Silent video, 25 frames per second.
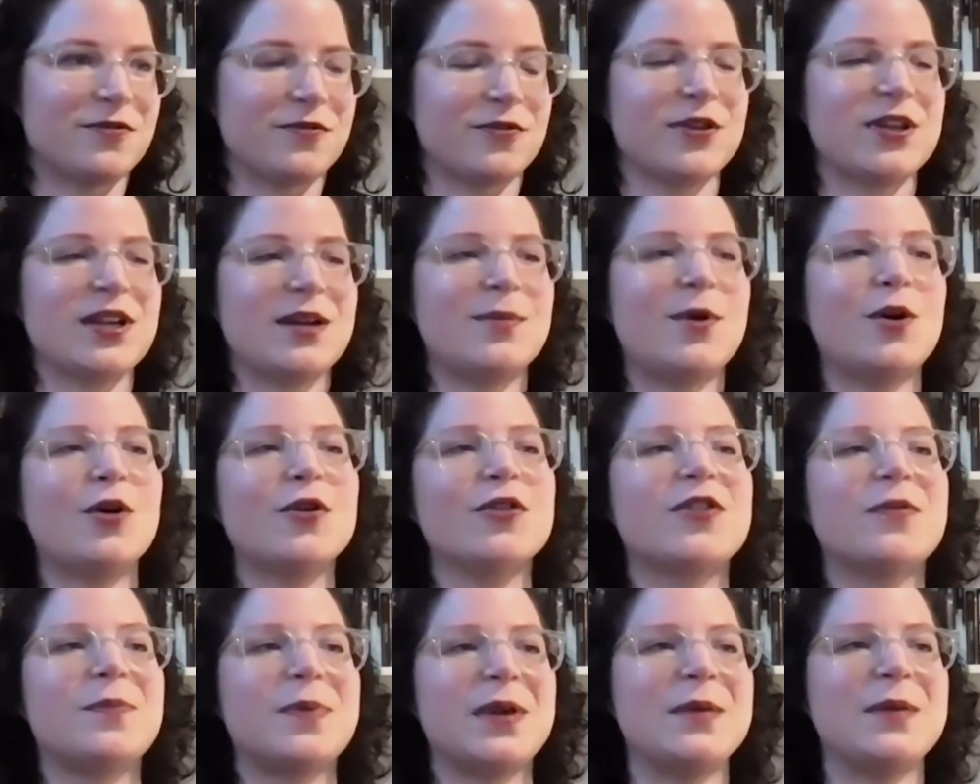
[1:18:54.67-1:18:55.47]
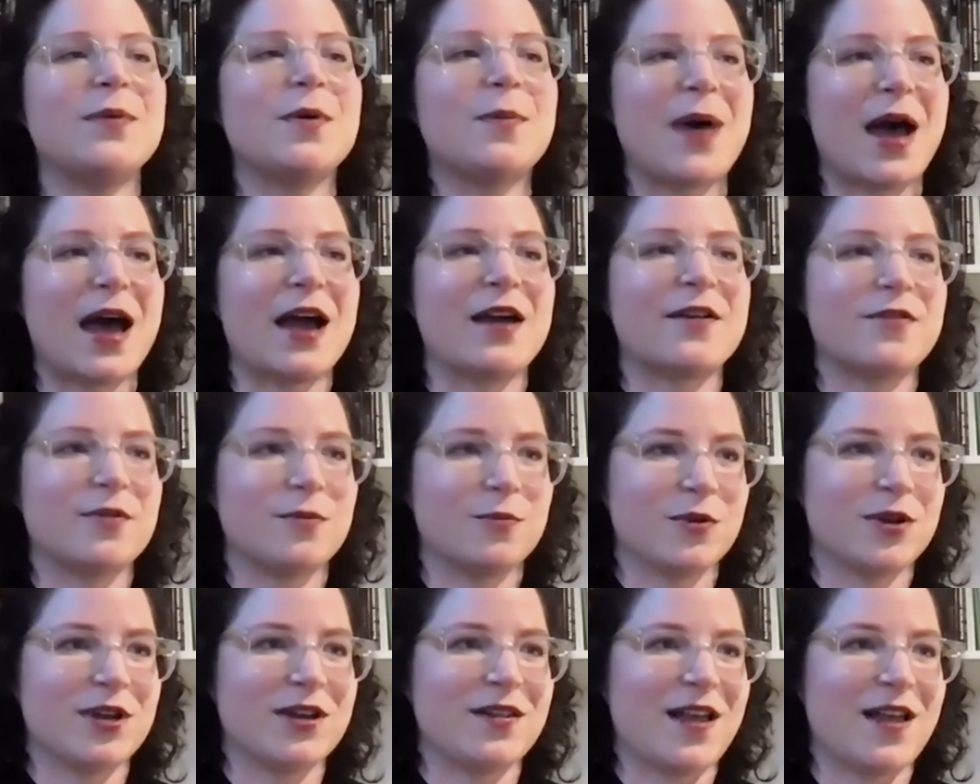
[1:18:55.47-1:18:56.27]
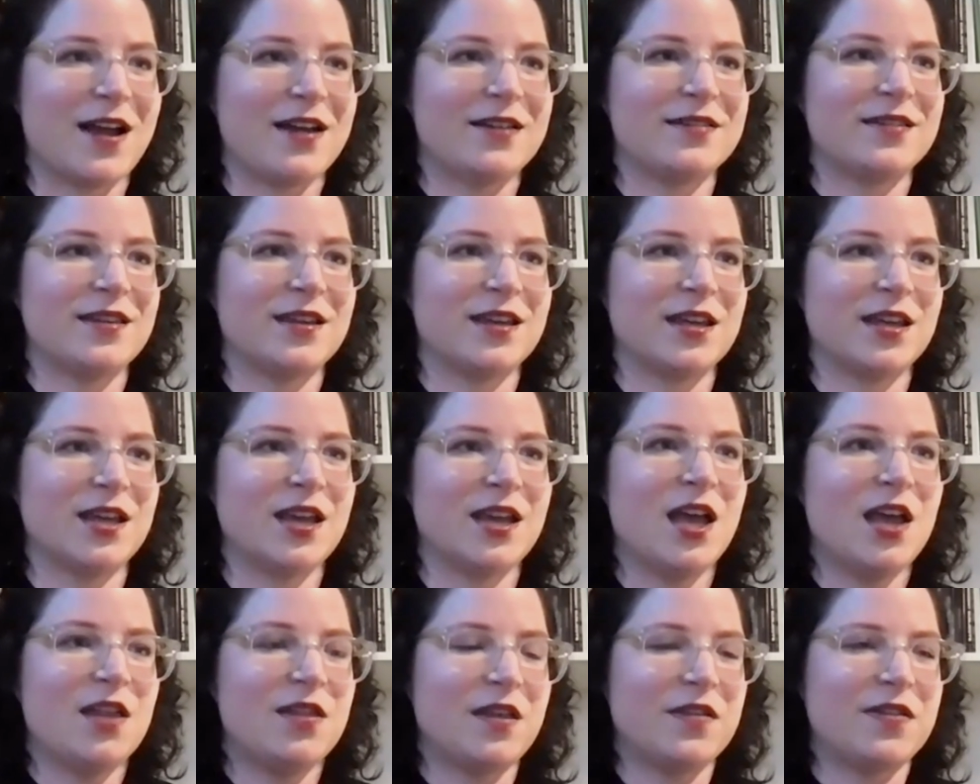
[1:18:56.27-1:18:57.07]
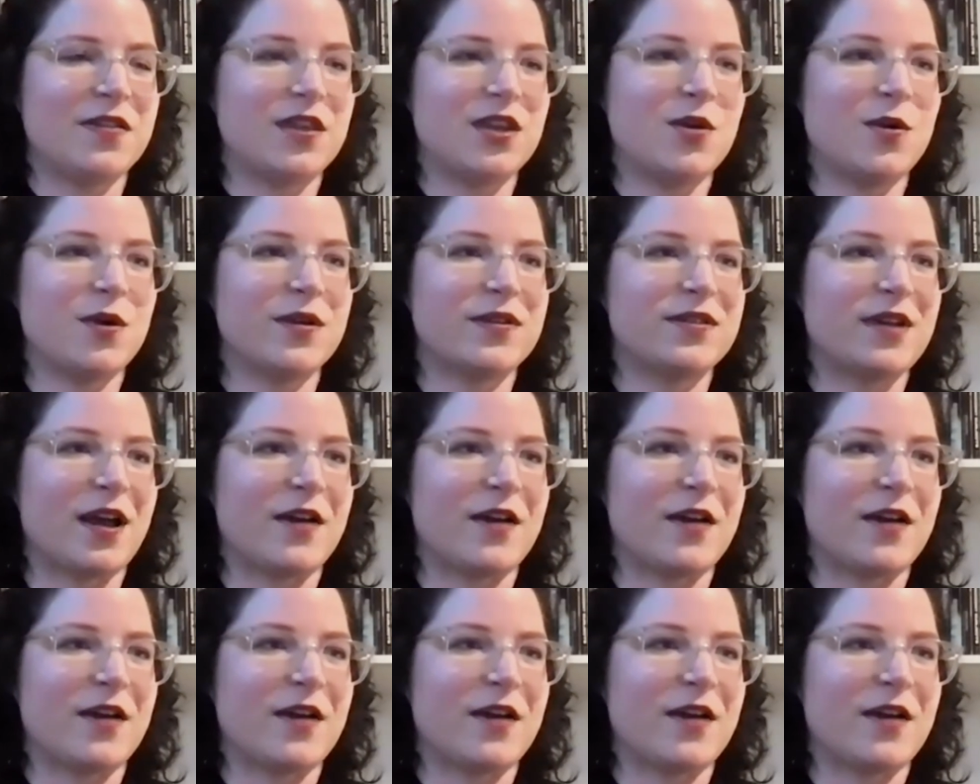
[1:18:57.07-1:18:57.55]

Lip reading: freedom holds people back from realizing that the U.S.